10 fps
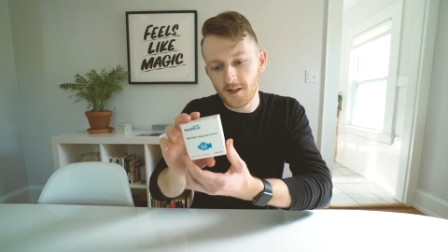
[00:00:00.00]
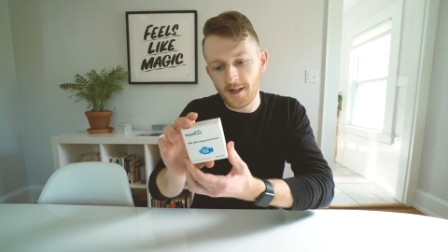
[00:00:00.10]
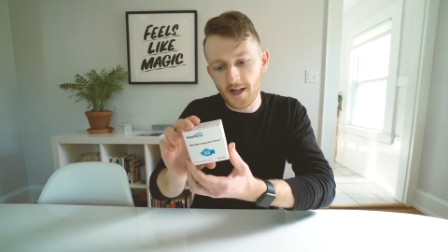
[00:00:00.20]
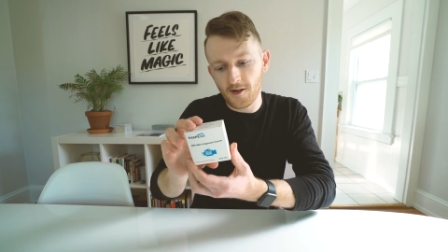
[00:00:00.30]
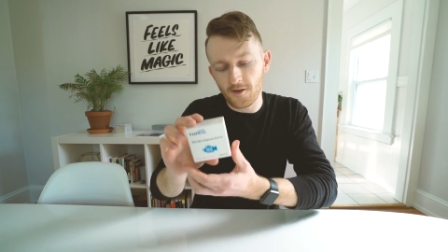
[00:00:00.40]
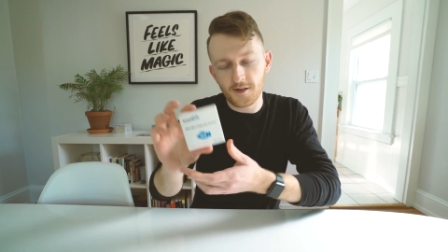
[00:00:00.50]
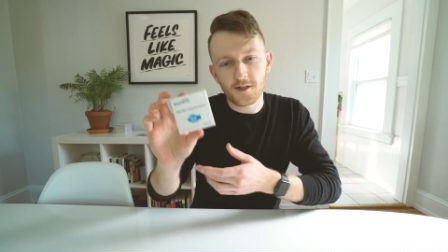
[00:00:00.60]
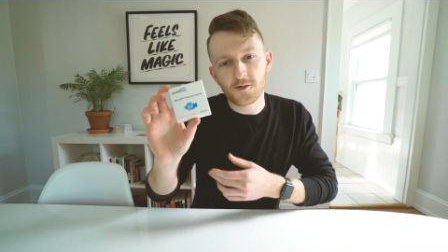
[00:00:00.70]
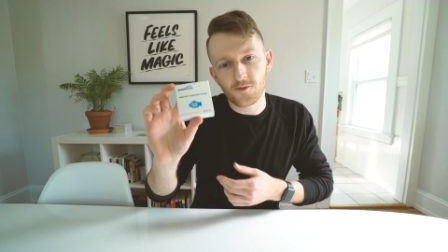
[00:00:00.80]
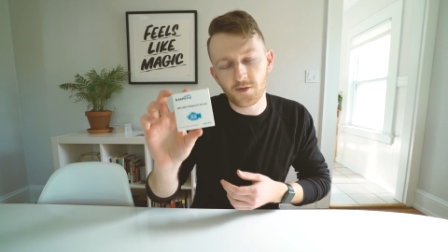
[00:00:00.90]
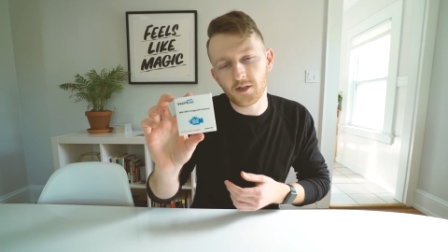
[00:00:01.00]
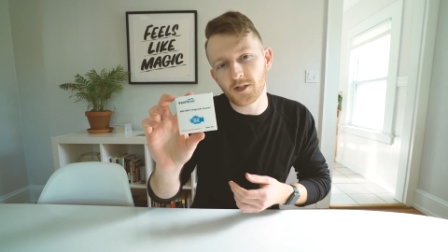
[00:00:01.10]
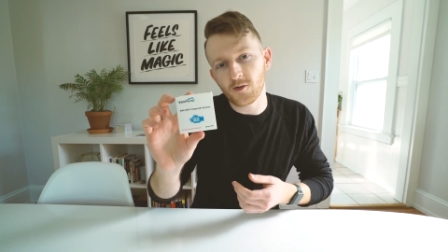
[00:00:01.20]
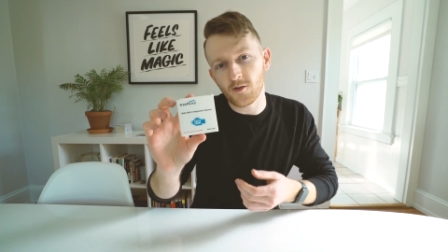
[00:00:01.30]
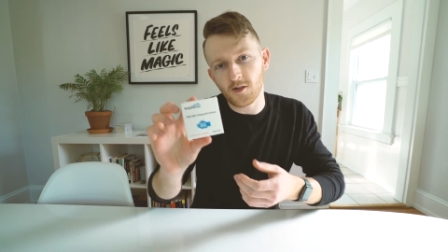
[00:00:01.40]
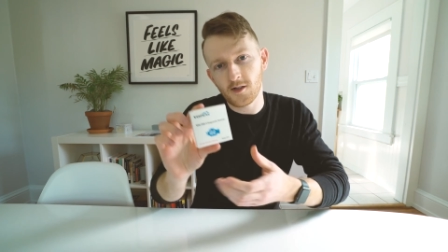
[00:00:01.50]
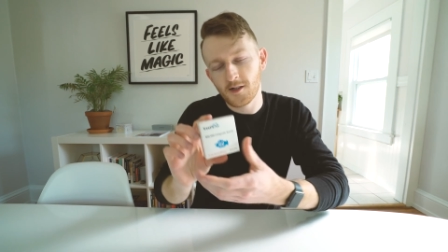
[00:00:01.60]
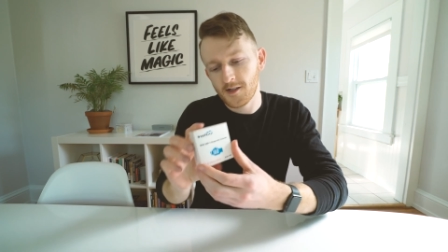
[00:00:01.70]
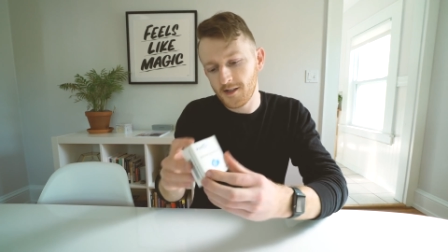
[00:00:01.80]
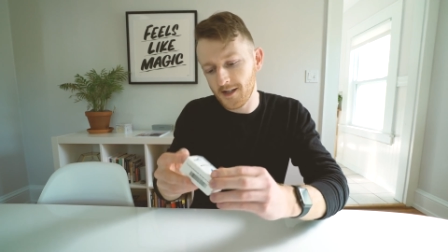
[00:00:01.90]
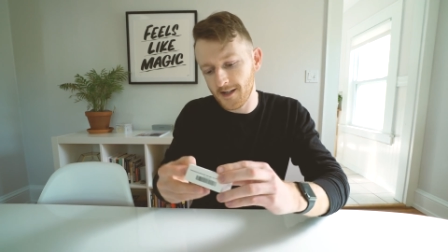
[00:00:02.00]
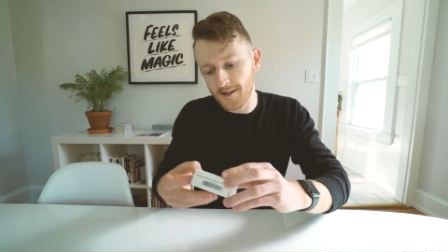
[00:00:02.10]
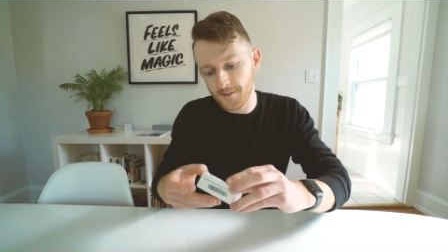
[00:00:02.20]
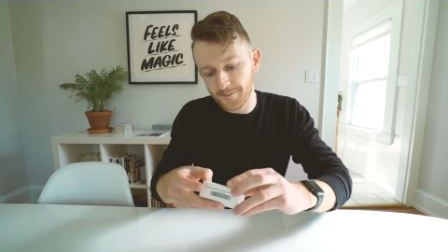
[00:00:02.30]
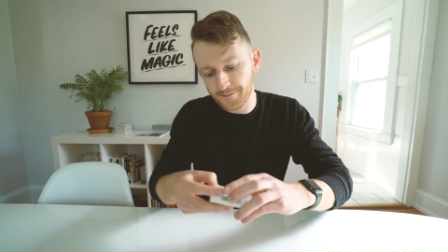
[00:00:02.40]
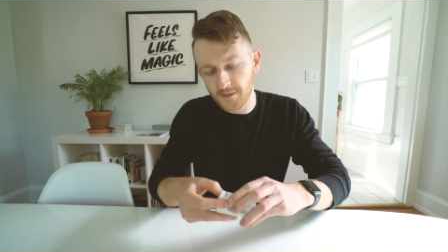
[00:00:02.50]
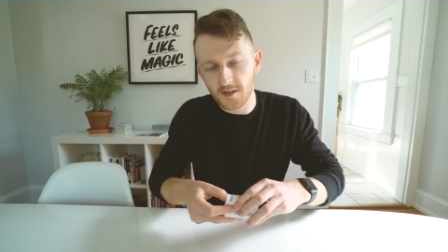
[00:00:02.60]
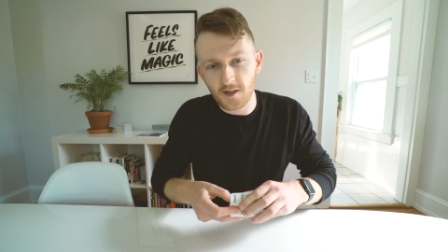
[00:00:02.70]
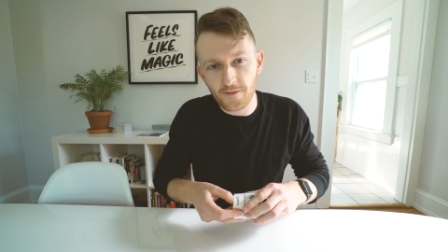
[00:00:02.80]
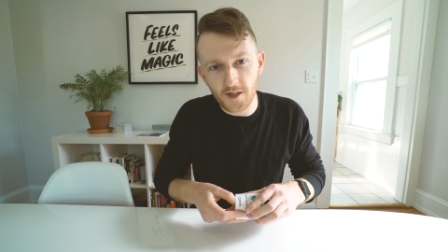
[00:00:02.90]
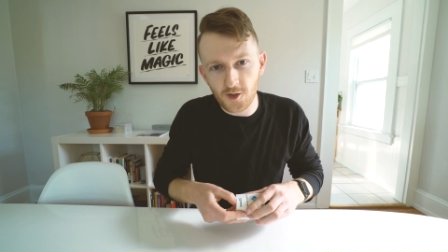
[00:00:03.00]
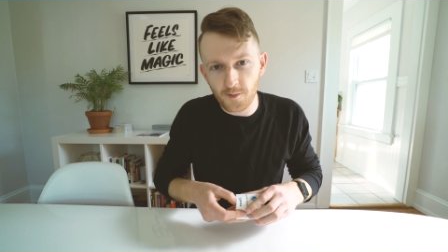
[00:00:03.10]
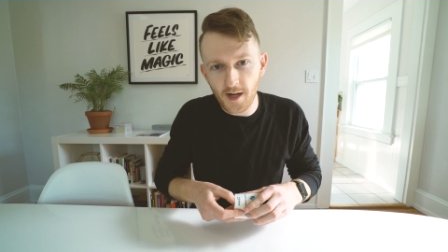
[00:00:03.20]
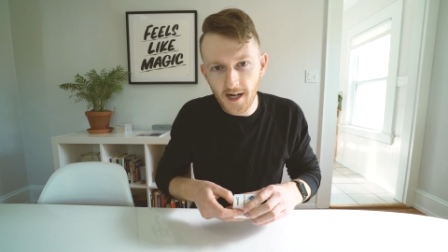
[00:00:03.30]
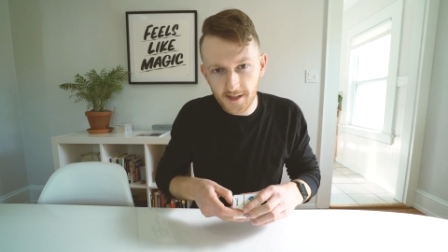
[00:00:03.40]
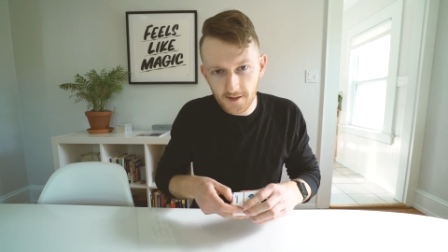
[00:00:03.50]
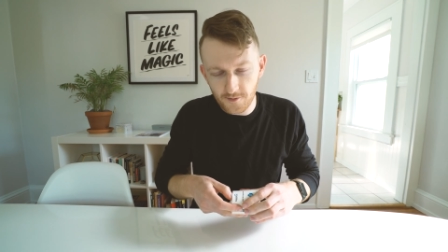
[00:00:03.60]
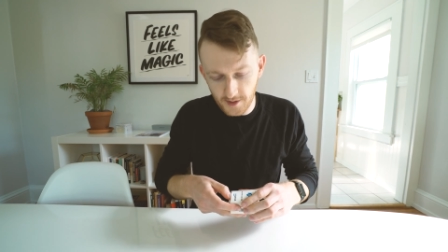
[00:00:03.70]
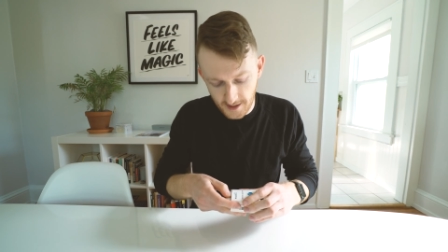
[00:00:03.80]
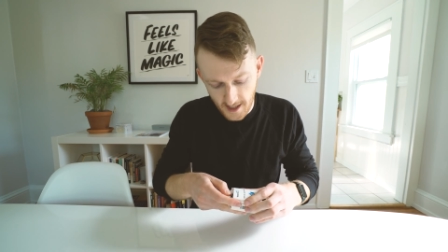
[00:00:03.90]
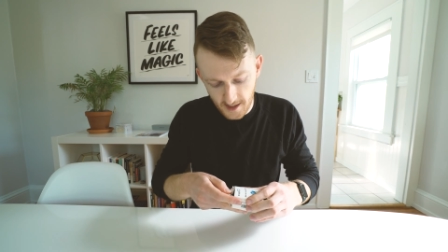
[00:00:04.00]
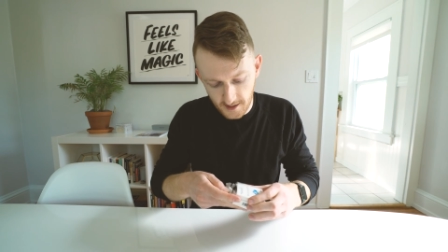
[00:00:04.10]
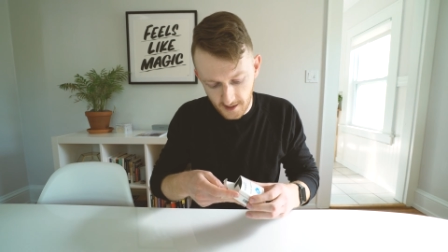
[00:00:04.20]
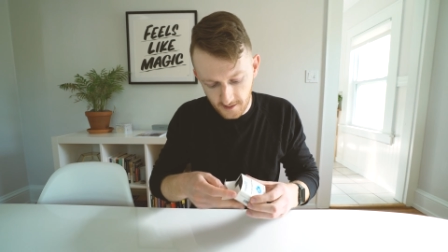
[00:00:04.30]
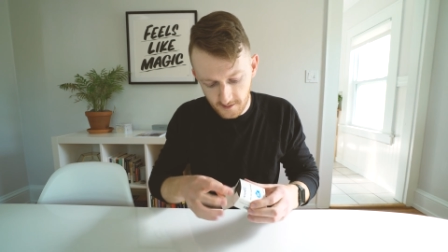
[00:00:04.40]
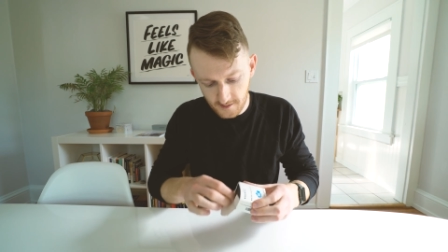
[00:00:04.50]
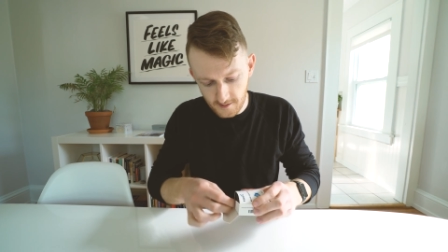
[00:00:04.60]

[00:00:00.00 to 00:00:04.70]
Now, these are really cool. Um, they fit in your pocket, really handy.